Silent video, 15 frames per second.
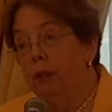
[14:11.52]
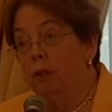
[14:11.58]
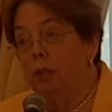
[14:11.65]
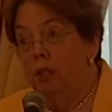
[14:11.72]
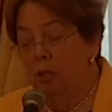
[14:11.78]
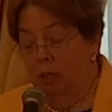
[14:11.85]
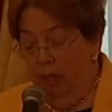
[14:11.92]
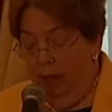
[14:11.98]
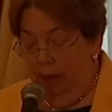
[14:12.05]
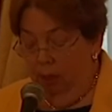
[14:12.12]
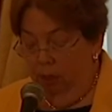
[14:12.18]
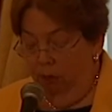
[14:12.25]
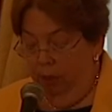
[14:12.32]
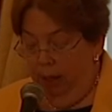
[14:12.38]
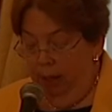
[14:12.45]
they're
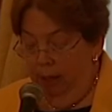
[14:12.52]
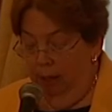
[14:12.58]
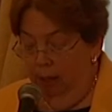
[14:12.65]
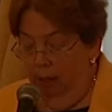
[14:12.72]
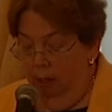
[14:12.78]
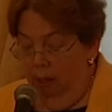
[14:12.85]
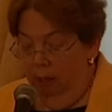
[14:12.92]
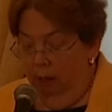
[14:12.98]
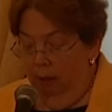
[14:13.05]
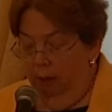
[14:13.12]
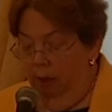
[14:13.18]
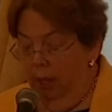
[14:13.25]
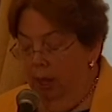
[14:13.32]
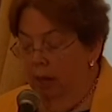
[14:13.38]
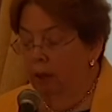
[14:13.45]
dissatisfied,
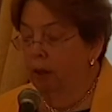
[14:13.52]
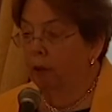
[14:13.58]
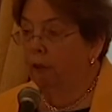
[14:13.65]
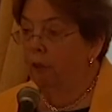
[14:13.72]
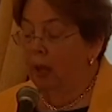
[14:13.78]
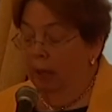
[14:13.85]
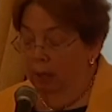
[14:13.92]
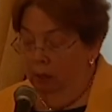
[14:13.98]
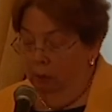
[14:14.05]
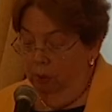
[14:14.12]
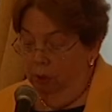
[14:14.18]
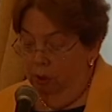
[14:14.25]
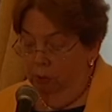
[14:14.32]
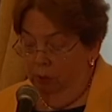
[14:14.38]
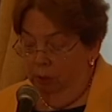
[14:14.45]
they and their
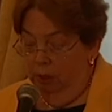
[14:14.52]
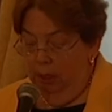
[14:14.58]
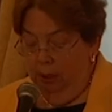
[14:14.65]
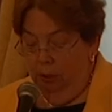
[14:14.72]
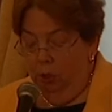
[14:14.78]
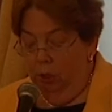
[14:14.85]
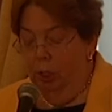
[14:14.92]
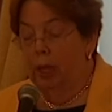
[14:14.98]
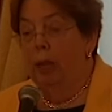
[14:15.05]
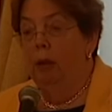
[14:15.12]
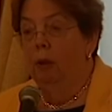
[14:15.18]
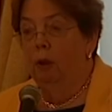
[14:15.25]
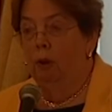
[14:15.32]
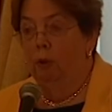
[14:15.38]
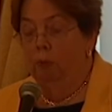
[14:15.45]
followers will either stay
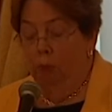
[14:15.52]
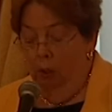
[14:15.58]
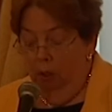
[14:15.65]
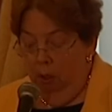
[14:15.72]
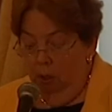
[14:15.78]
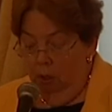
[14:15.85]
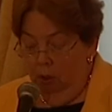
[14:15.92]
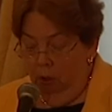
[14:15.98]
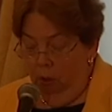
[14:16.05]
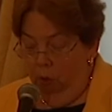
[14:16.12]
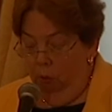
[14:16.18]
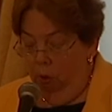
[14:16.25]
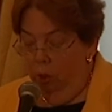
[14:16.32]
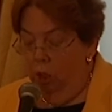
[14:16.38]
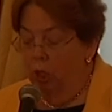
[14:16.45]
home or,
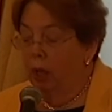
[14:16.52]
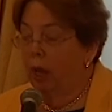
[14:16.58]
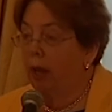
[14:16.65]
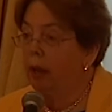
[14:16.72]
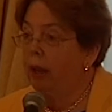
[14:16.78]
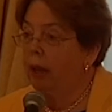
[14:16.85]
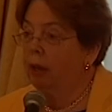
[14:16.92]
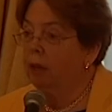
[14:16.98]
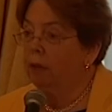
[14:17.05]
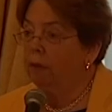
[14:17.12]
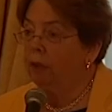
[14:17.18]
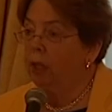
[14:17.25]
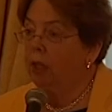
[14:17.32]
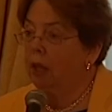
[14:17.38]
worse yet, actively